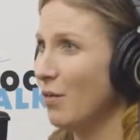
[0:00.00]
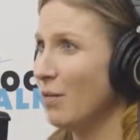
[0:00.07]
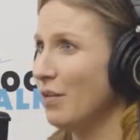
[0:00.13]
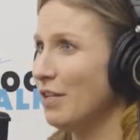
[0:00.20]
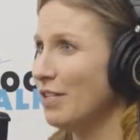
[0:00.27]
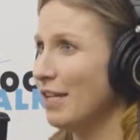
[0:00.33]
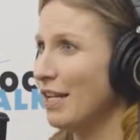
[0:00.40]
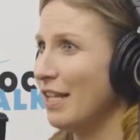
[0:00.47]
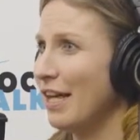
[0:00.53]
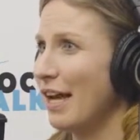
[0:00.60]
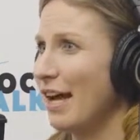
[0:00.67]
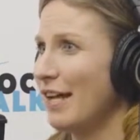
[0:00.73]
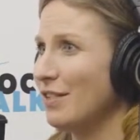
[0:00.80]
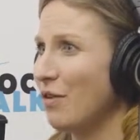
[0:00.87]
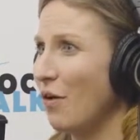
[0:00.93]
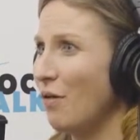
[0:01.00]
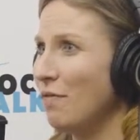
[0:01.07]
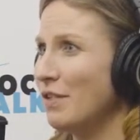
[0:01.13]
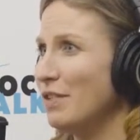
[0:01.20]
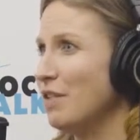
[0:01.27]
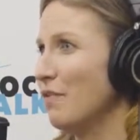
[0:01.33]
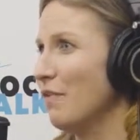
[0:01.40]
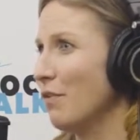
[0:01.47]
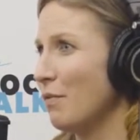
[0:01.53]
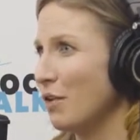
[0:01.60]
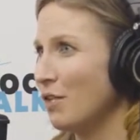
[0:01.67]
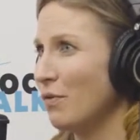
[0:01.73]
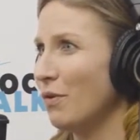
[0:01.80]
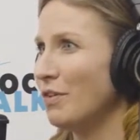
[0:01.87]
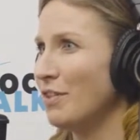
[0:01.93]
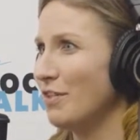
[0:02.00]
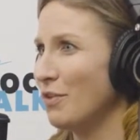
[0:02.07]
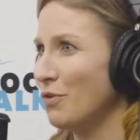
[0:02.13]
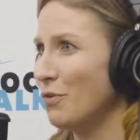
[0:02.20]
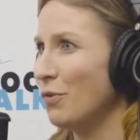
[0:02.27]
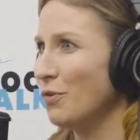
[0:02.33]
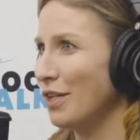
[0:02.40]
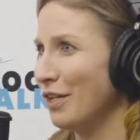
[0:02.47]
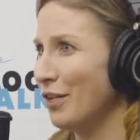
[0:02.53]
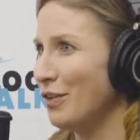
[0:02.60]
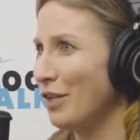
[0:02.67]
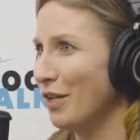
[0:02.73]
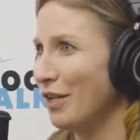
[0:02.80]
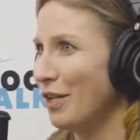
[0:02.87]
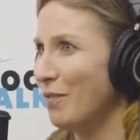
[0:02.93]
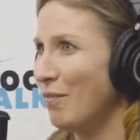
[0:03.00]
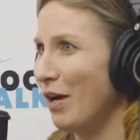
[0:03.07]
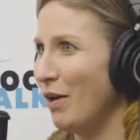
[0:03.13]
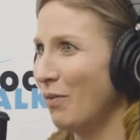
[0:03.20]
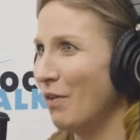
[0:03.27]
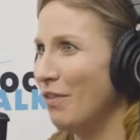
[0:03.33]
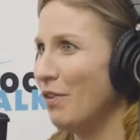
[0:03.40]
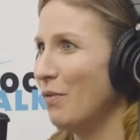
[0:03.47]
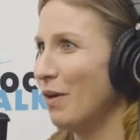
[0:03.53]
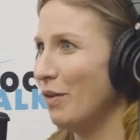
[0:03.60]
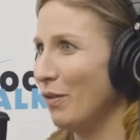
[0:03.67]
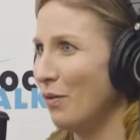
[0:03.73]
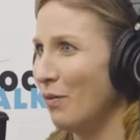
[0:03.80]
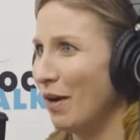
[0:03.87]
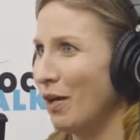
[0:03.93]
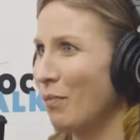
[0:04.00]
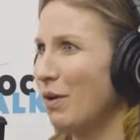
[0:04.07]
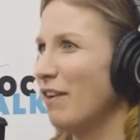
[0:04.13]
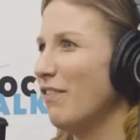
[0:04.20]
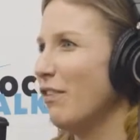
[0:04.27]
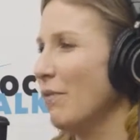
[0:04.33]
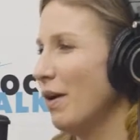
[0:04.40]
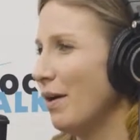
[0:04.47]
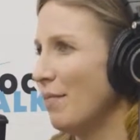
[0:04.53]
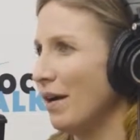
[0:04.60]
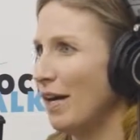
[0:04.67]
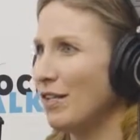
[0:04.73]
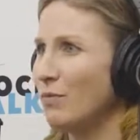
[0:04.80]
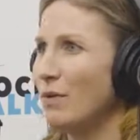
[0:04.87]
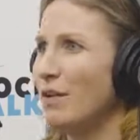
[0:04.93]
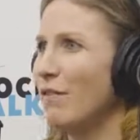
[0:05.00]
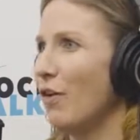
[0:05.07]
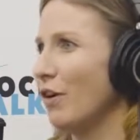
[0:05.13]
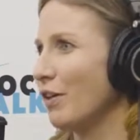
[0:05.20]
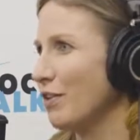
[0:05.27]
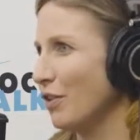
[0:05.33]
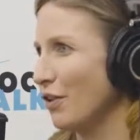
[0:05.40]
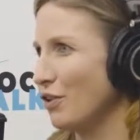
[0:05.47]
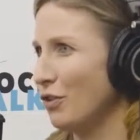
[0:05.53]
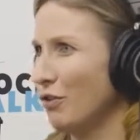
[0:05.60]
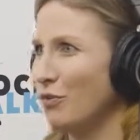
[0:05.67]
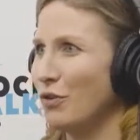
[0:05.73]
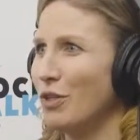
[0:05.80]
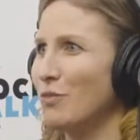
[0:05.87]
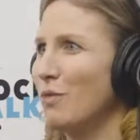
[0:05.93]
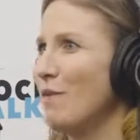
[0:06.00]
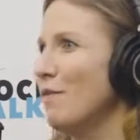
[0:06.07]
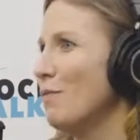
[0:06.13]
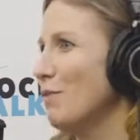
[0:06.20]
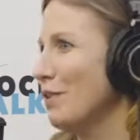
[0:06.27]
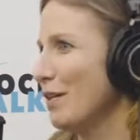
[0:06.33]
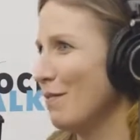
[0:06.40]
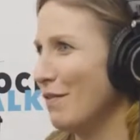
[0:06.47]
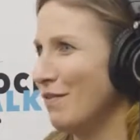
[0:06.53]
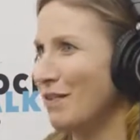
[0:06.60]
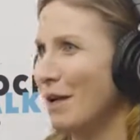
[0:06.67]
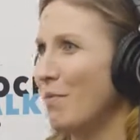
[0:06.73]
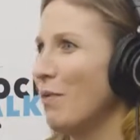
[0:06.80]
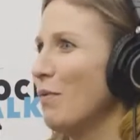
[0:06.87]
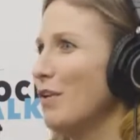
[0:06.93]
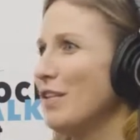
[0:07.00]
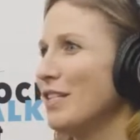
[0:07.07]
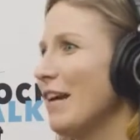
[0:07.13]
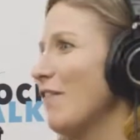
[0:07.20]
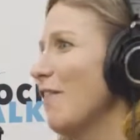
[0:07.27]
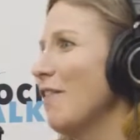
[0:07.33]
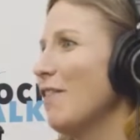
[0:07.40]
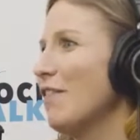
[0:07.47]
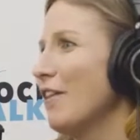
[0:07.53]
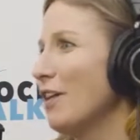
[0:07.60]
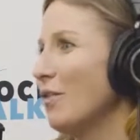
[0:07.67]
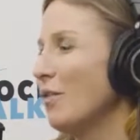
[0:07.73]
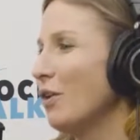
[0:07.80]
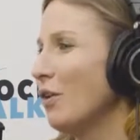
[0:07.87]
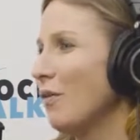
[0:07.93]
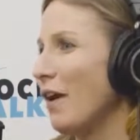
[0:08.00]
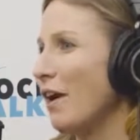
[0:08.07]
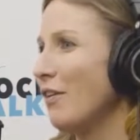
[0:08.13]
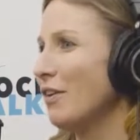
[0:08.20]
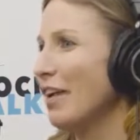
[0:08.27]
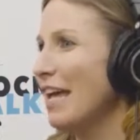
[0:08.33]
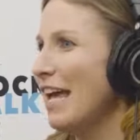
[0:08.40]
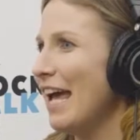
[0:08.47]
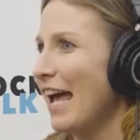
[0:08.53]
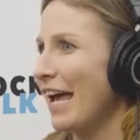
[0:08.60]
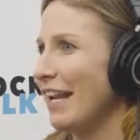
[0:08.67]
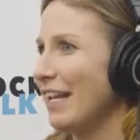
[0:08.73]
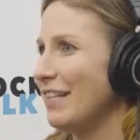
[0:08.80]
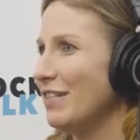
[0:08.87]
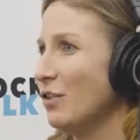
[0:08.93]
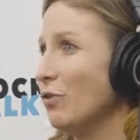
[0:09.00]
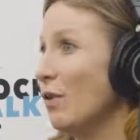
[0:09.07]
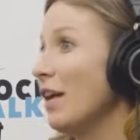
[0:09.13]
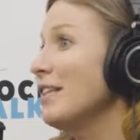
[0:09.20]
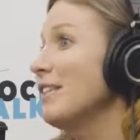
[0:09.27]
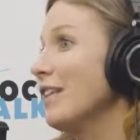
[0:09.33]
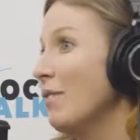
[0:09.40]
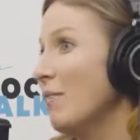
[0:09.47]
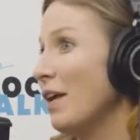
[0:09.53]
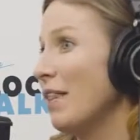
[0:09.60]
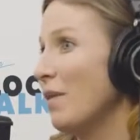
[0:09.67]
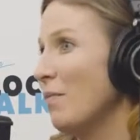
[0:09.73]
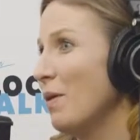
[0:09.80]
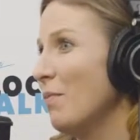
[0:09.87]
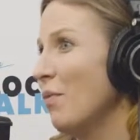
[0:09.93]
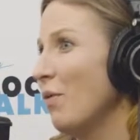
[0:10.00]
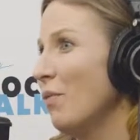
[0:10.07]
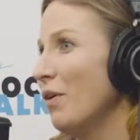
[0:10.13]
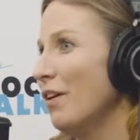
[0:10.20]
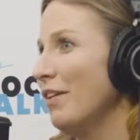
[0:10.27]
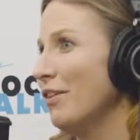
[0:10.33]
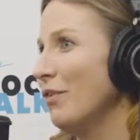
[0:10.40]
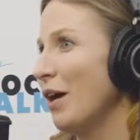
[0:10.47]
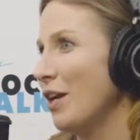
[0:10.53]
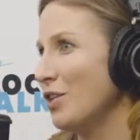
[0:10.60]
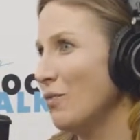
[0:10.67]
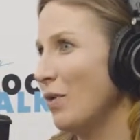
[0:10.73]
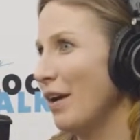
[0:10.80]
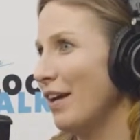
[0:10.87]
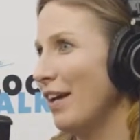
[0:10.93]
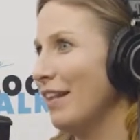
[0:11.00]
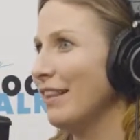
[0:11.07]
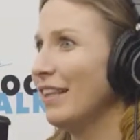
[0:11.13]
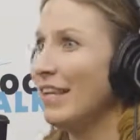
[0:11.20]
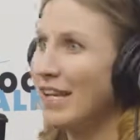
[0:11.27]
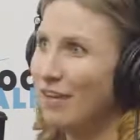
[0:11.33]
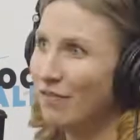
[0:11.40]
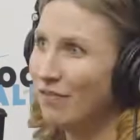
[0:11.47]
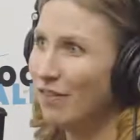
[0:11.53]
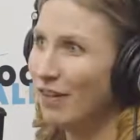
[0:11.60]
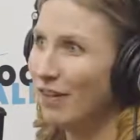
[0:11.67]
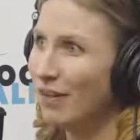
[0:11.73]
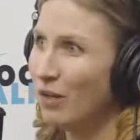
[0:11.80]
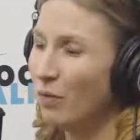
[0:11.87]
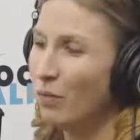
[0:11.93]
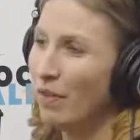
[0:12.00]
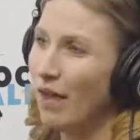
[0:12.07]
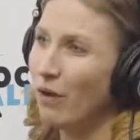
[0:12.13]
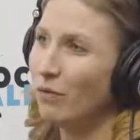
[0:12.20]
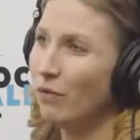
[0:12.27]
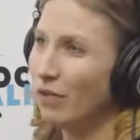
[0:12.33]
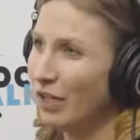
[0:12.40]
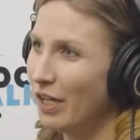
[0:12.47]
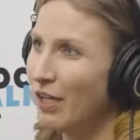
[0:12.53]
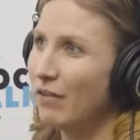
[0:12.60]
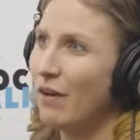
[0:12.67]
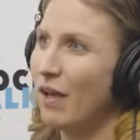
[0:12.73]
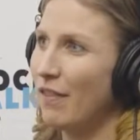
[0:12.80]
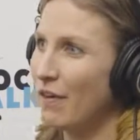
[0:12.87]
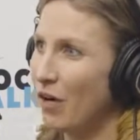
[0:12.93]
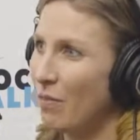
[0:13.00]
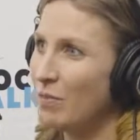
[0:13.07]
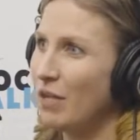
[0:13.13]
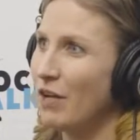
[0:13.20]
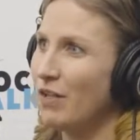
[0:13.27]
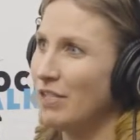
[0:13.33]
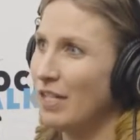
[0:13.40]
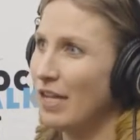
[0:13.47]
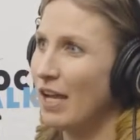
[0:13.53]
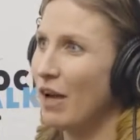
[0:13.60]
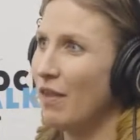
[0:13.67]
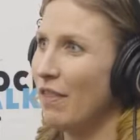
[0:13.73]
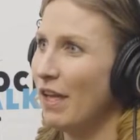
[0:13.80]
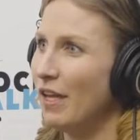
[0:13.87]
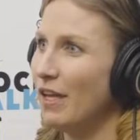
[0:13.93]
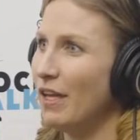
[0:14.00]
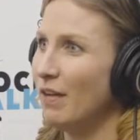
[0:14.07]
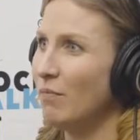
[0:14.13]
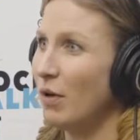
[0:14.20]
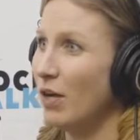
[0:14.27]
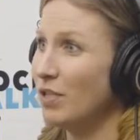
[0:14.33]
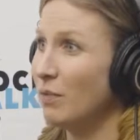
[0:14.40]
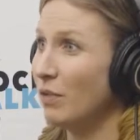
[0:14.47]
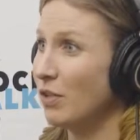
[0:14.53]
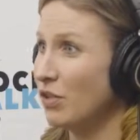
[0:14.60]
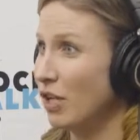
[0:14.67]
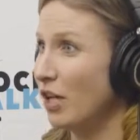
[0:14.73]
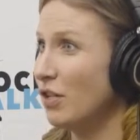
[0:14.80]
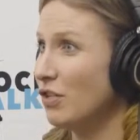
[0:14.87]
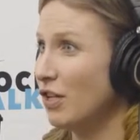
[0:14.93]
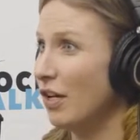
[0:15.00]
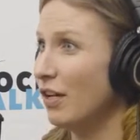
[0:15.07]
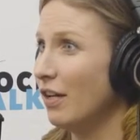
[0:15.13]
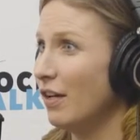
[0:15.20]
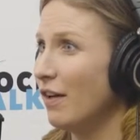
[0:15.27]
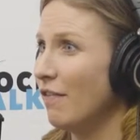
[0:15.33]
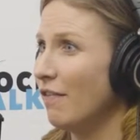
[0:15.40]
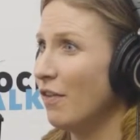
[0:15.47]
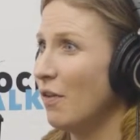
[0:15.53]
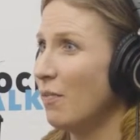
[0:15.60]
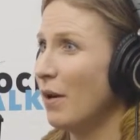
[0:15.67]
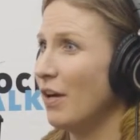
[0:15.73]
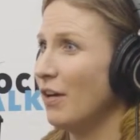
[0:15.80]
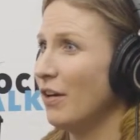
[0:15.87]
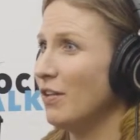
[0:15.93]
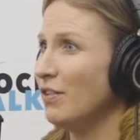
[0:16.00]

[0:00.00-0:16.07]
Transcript: We're the city that has all these different resources and tools like you're talking about with UA Little Rock. We have UAMS, we have Arkansas Children's, we have the Museum. We just have everything. You look around and it's crazy to me that people would graduate and leave without looking around their hometown and seeing how they can possibly change it for the better.